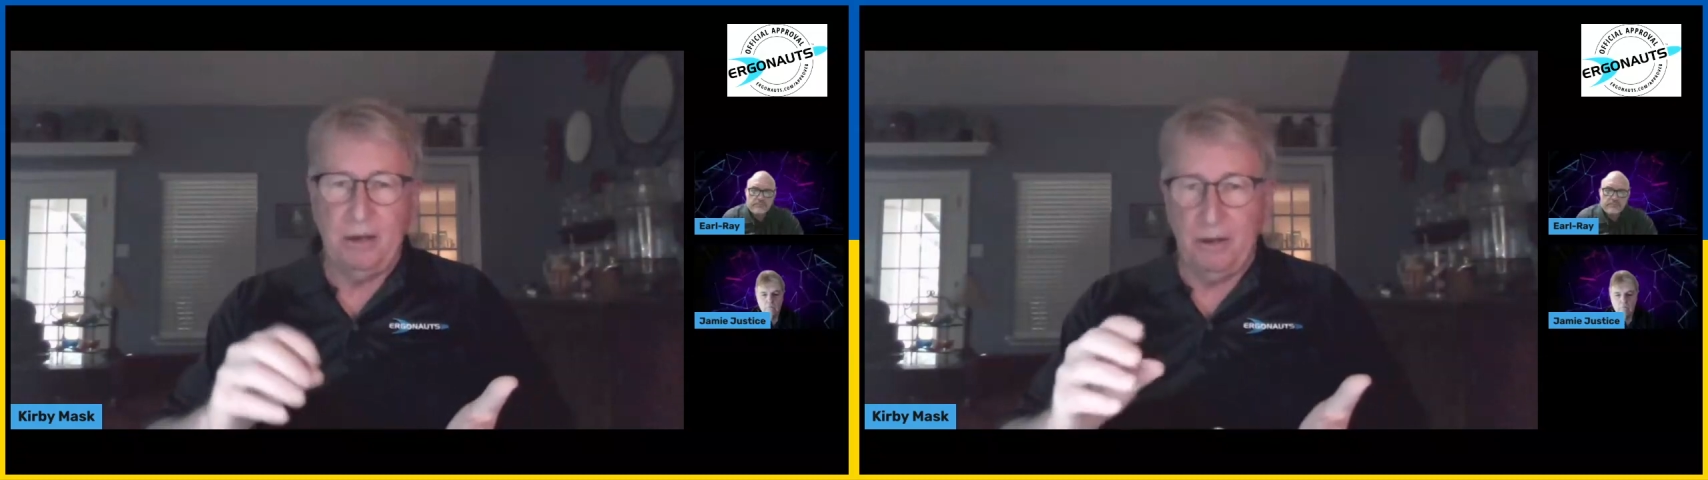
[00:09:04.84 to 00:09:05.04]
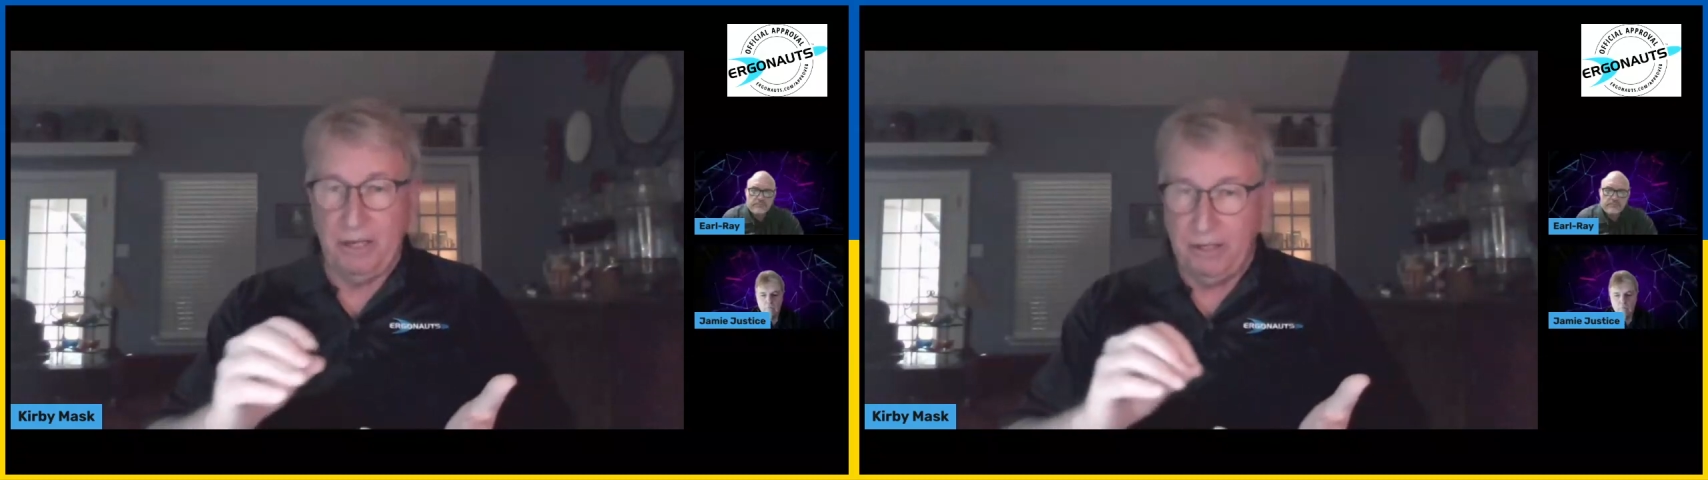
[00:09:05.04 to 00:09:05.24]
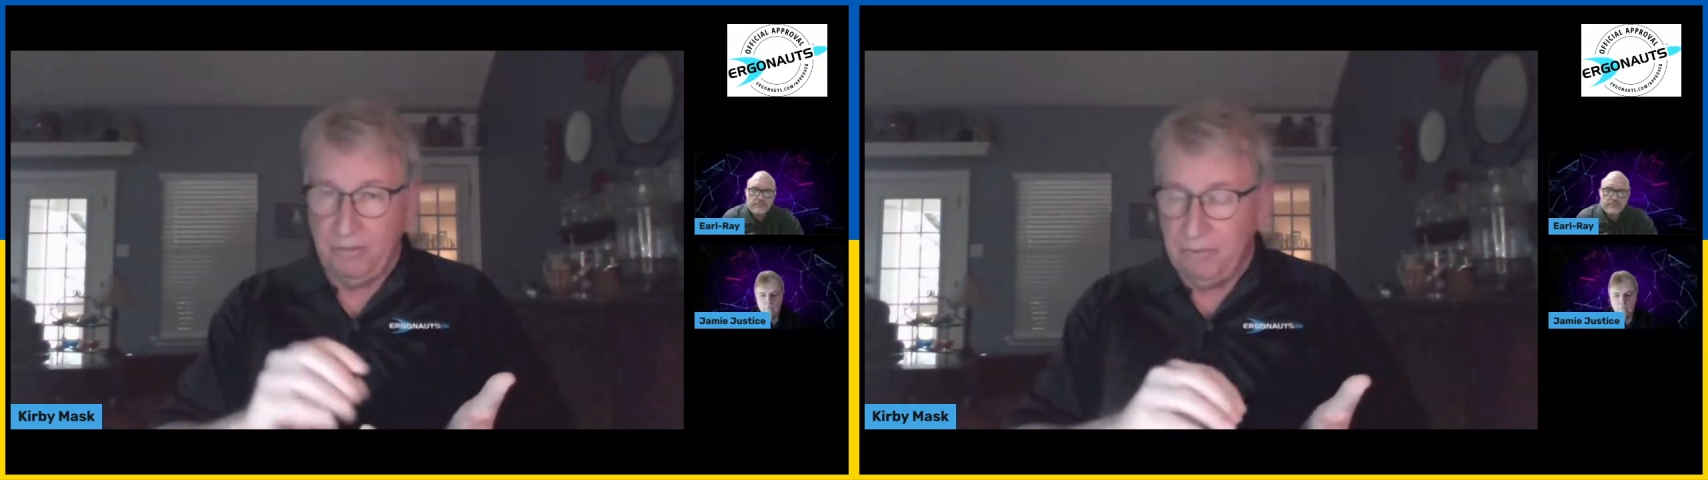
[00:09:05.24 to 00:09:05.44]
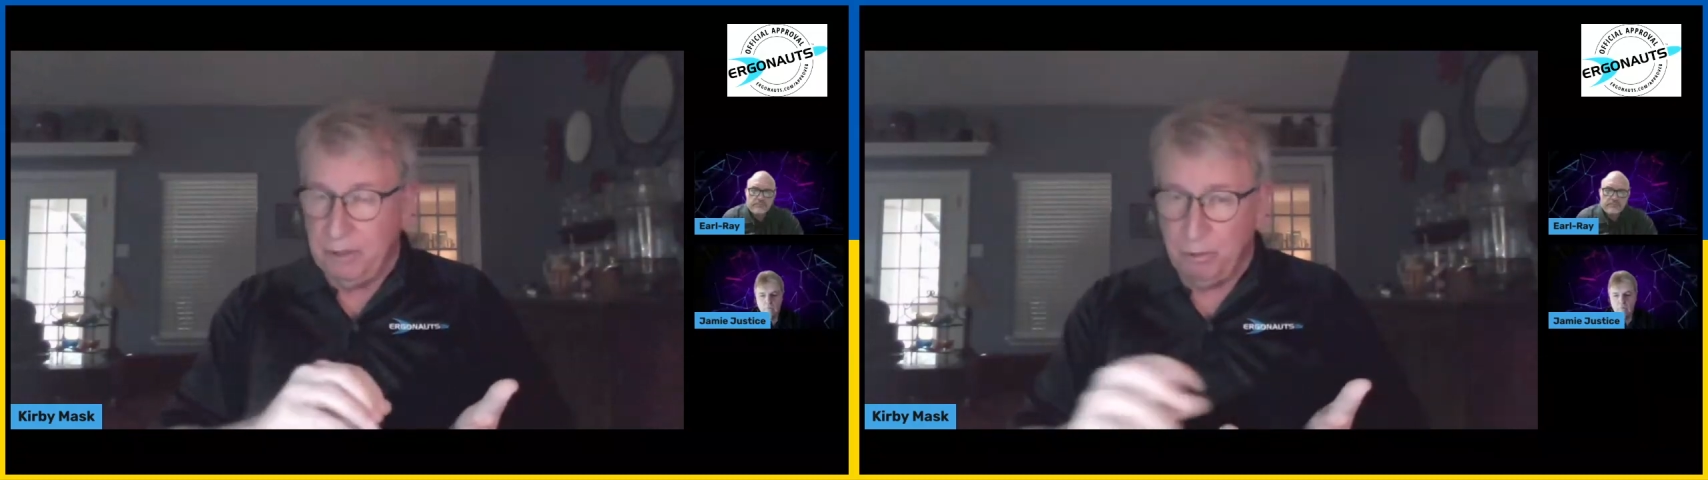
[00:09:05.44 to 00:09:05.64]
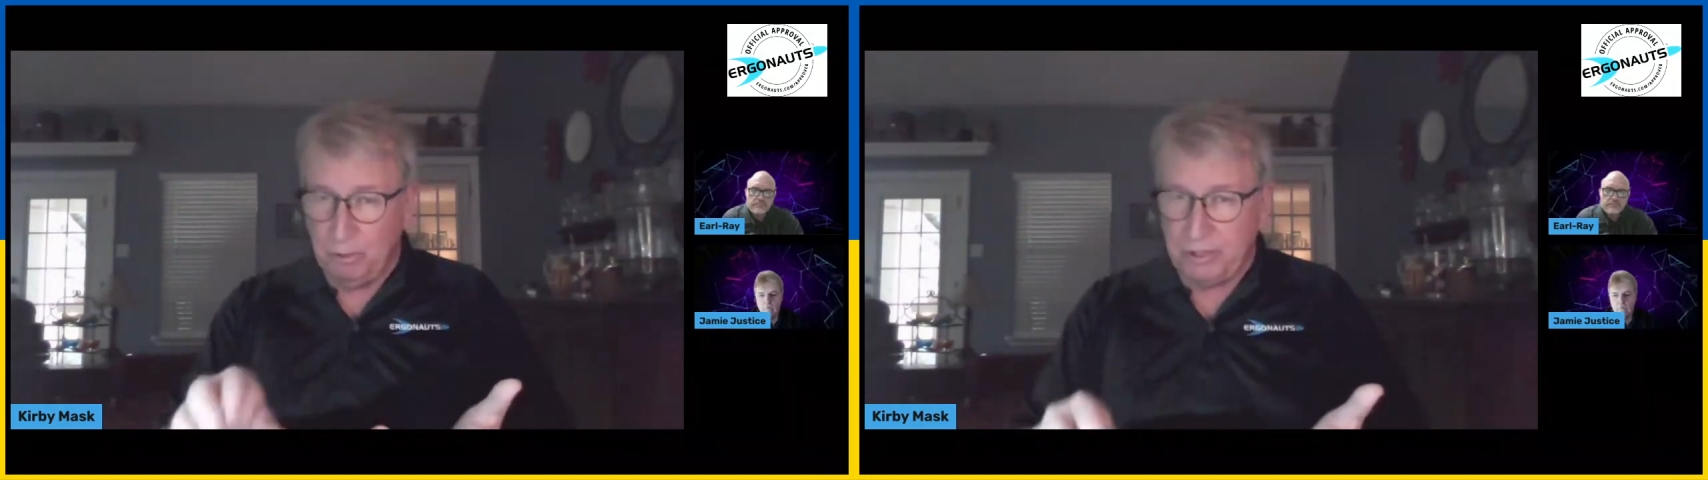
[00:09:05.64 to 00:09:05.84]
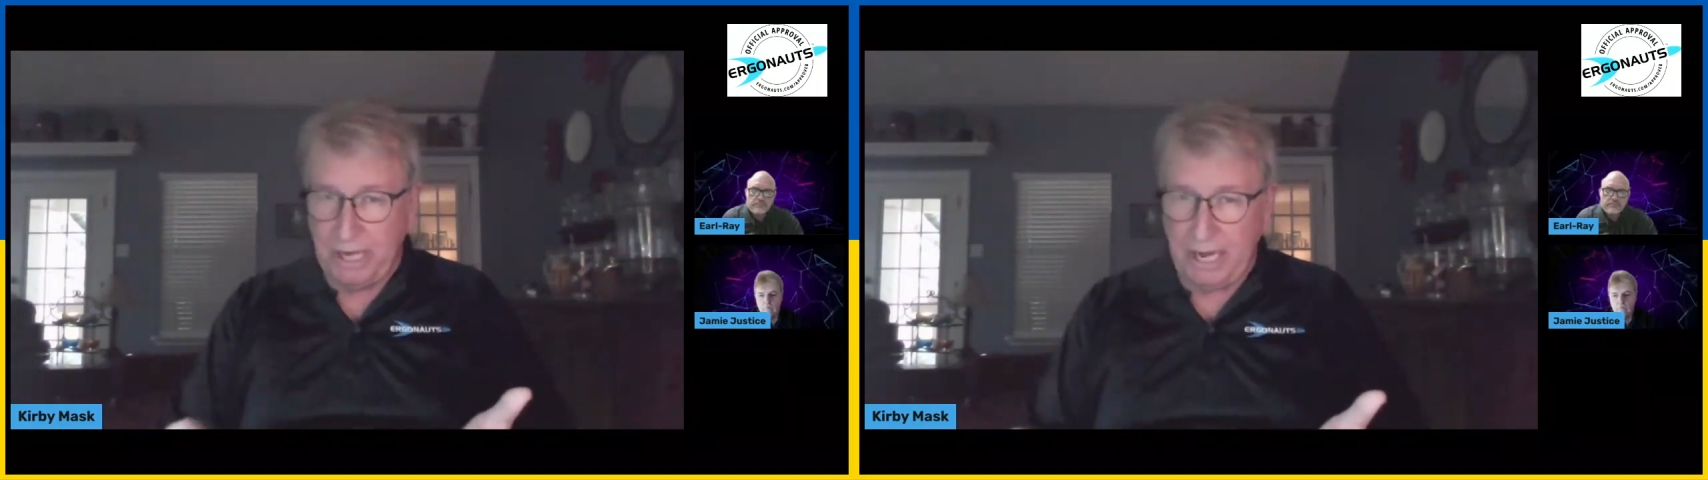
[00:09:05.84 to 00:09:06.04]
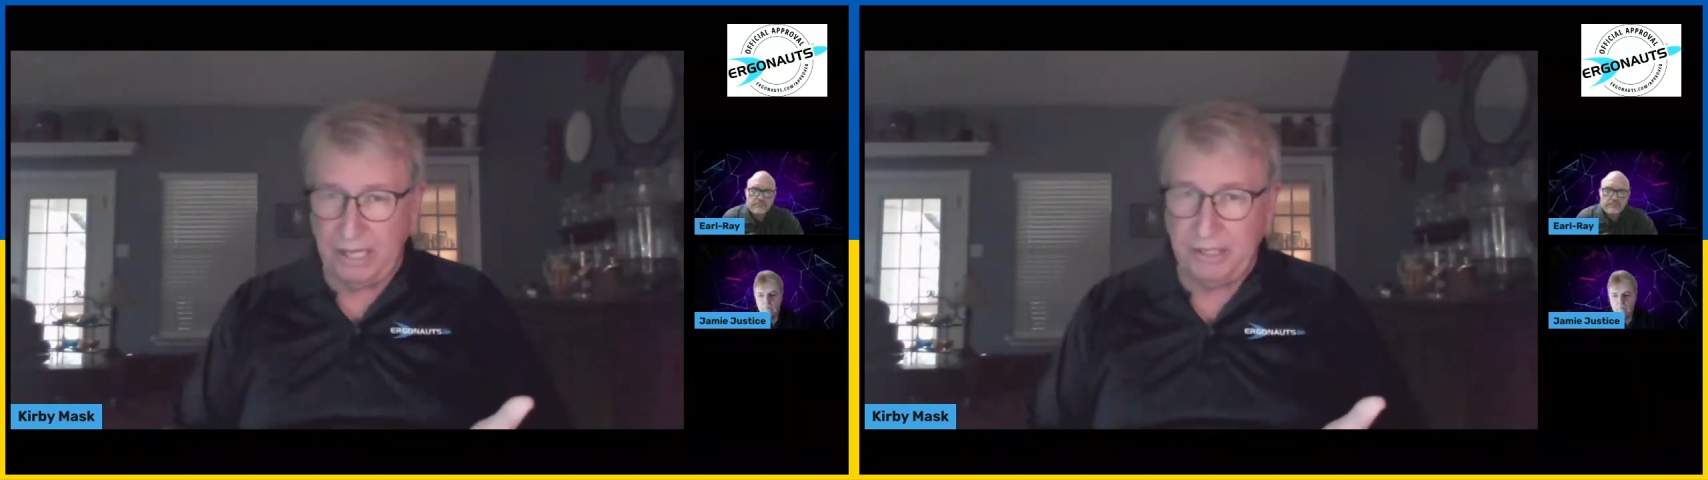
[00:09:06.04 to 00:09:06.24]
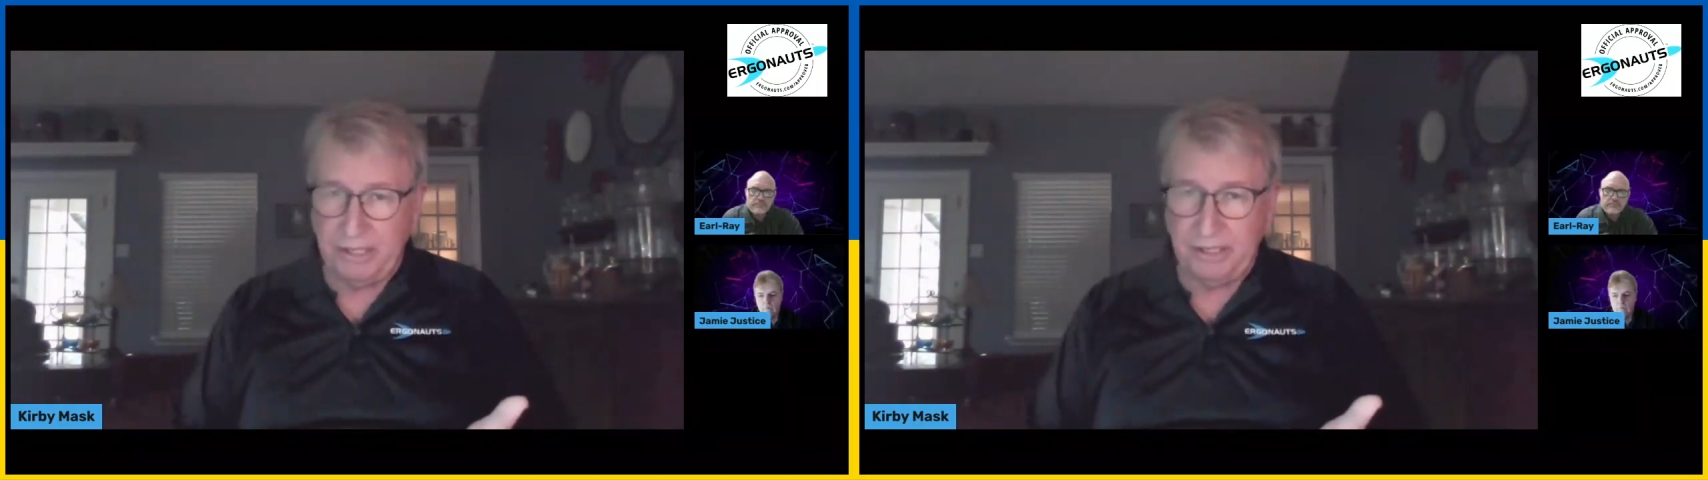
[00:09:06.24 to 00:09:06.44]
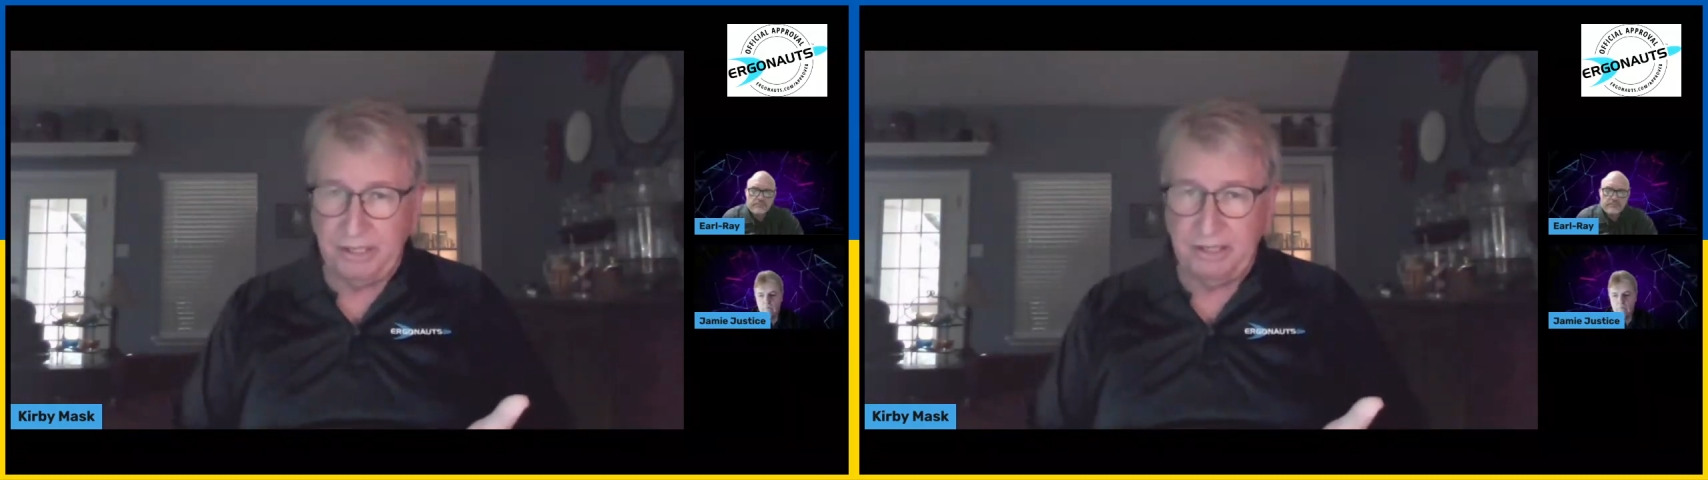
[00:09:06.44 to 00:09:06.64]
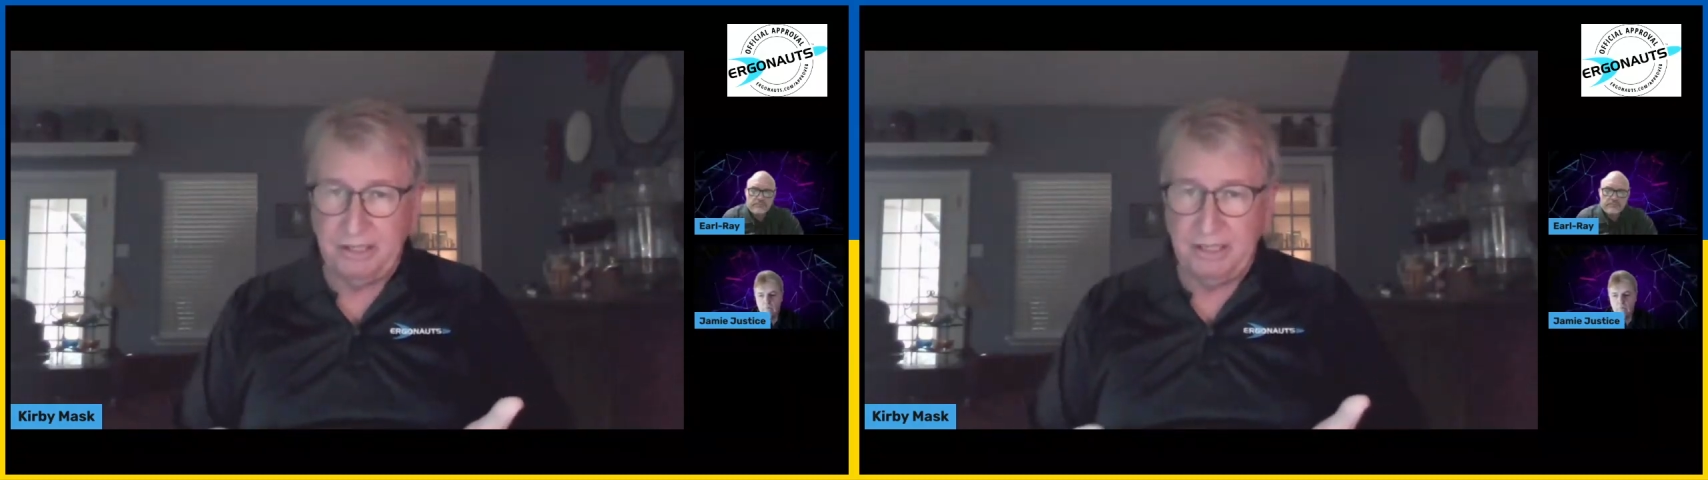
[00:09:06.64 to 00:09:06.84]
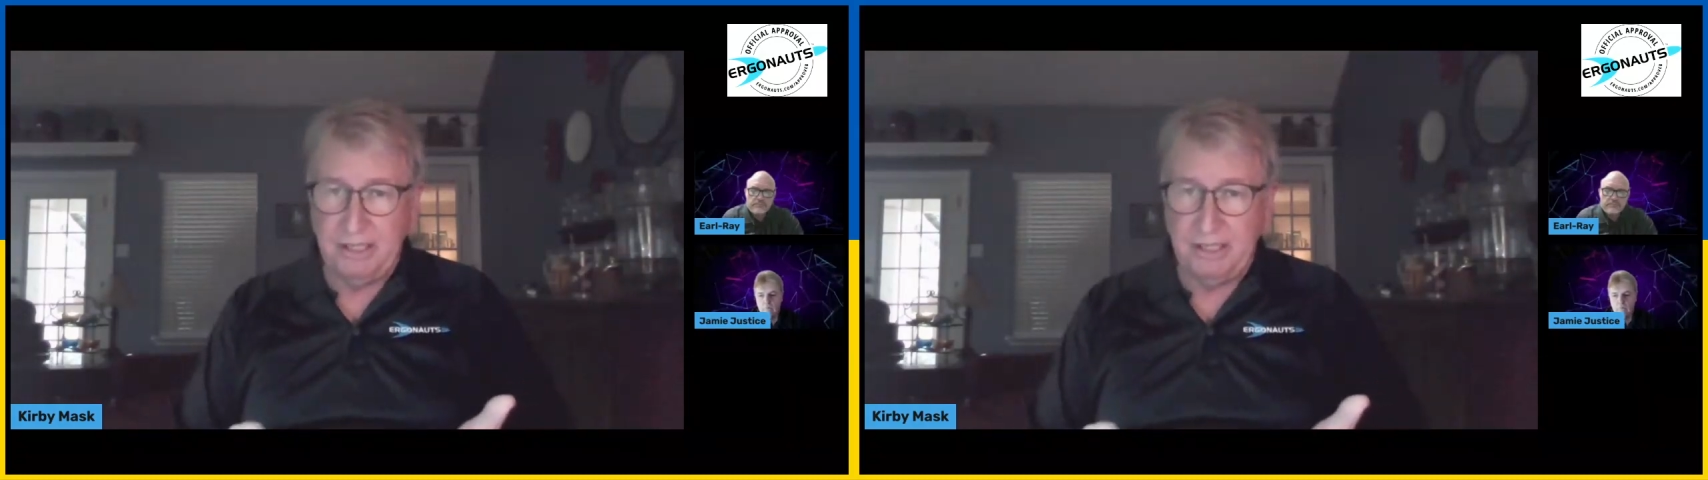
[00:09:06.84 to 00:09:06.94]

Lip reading: on individual tasks